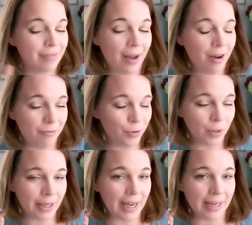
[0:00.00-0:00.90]
all
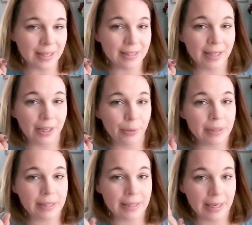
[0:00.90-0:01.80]
48
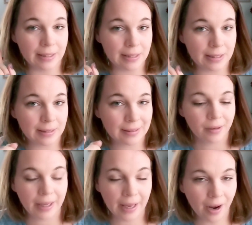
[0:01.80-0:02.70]
contiguous states.
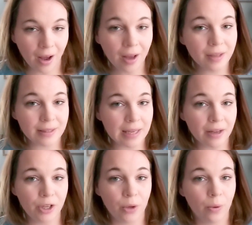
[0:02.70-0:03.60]
Cannot tell
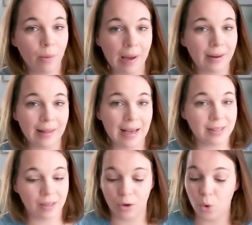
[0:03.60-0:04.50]
you about
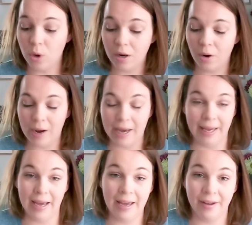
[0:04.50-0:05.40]
Alaska or
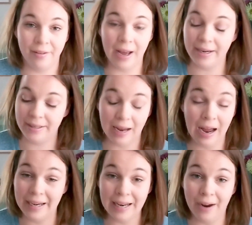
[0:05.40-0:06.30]
Hawaii.
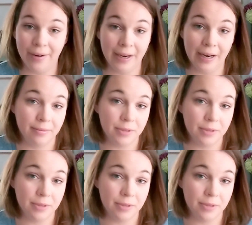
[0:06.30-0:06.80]
I doubt it.